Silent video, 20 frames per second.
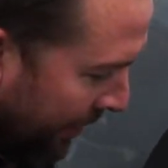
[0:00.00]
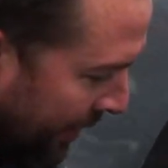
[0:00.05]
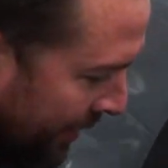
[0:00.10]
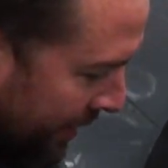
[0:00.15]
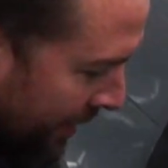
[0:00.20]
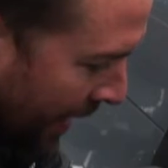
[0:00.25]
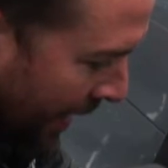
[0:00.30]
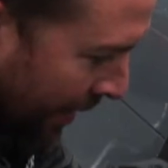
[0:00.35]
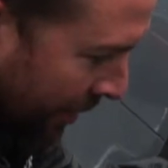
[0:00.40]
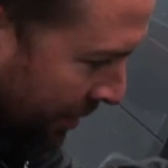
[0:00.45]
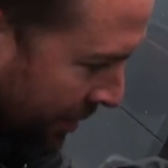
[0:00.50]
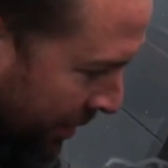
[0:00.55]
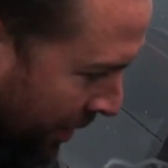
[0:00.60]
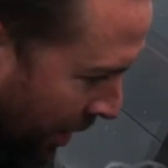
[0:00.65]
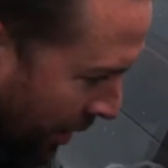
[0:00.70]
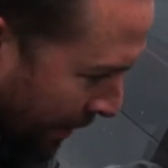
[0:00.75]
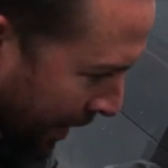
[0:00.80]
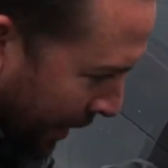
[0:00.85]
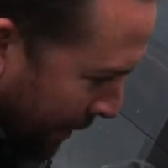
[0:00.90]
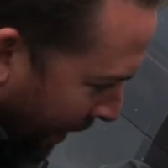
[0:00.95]
these tires
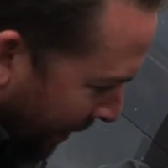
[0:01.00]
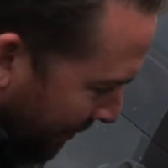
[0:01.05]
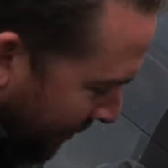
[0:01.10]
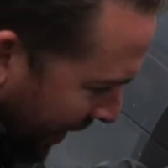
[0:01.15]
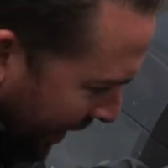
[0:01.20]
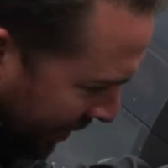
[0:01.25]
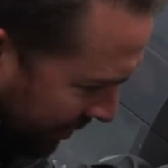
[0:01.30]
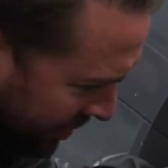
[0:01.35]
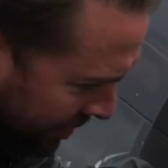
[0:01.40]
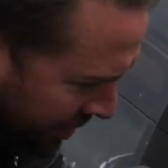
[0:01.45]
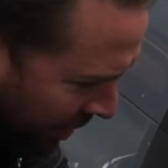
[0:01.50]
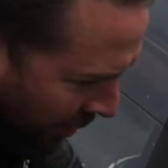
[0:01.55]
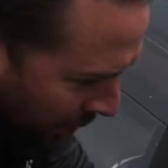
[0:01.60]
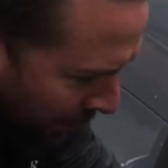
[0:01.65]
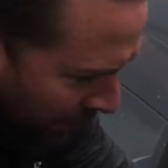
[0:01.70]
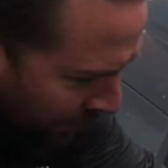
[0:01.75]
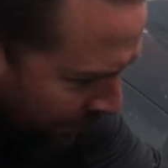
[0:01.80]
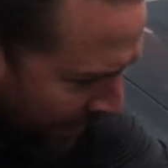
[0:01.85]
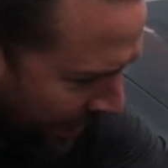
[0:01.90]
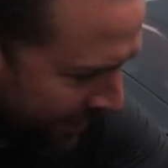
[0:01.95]
are made by Firestone,
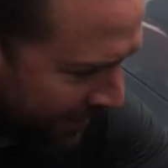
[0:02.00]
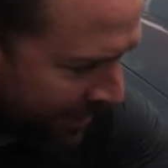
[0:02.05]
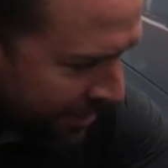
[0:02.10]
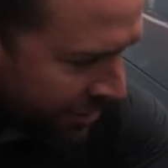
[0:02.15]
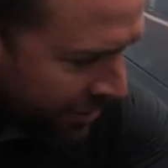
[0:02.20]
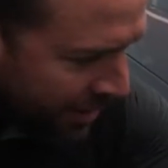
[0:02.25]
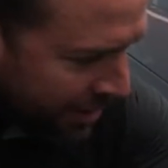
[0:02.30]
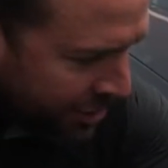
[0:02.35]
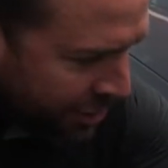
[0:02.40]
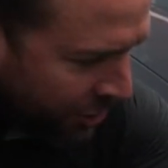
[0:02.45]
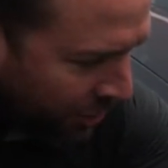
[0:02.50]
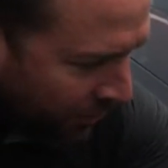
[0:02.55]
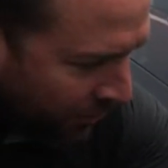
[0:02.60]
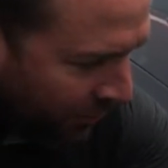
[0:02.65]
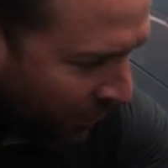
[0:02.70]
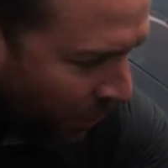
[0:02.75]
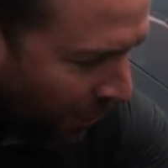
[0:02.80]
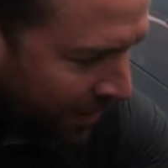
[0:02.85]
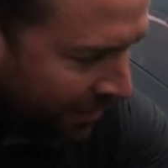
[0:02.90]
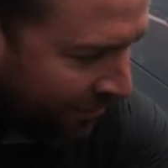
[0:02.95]
and these are a
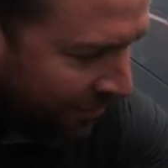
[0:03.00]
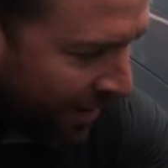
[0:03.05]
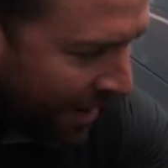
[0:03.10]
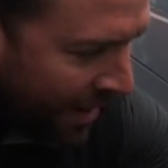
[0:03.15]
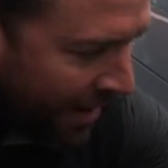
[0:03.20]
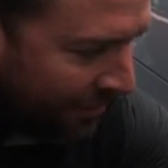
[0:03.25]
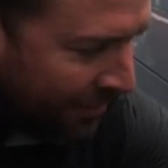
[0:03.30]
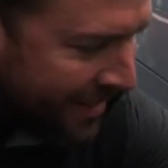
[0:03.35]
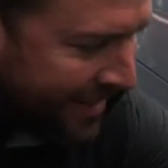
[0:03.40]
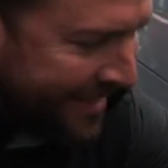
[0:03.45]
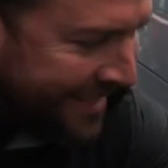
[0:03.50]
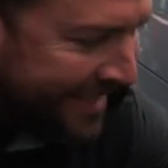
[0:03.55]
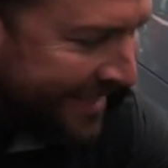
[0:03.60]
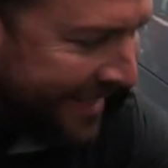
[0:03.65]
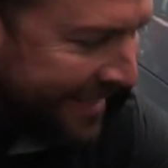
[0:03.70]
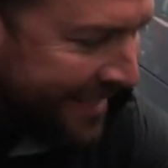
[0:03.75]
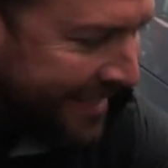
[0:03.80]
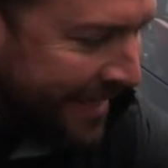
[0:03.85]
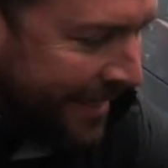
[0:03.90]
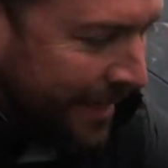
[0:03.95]
245,
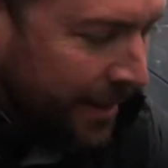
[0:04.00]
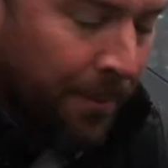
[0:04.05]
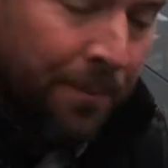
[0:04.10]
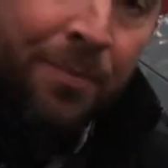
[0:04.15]
60,